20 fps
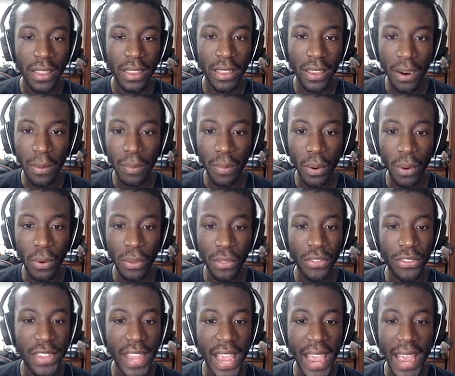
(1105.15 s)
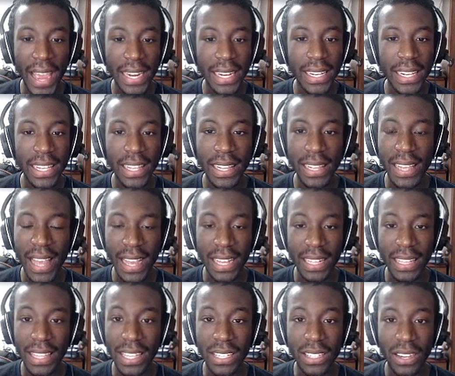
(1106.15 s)
They're both dead
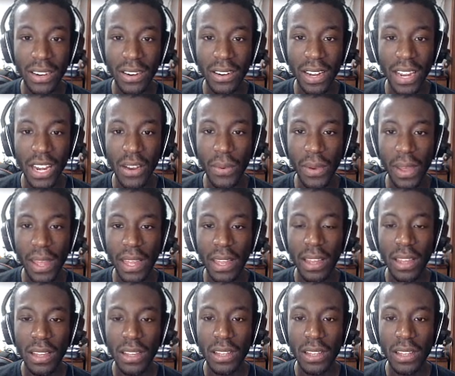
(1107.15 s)
this turn anyway.